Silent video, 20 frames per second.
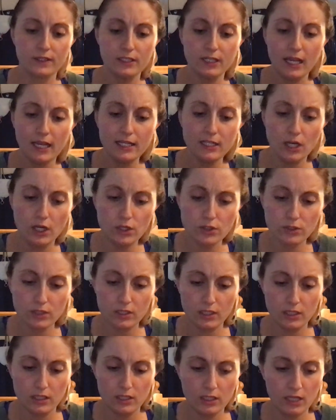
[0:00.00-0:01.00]

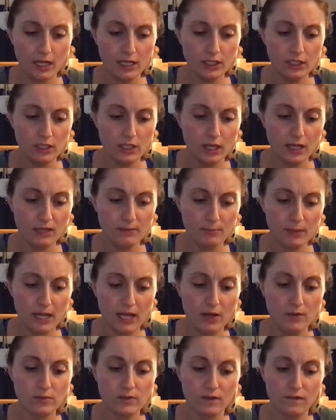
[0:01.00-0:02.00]

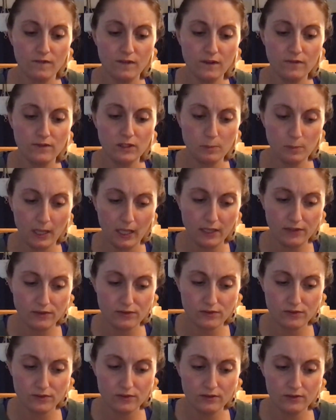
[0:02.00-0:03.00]

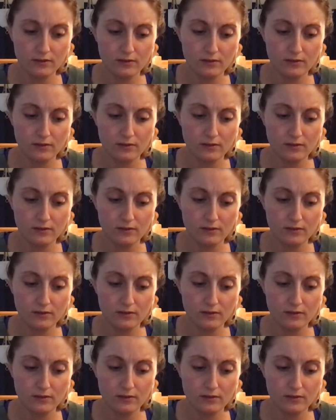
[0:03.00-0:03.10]
£999.50.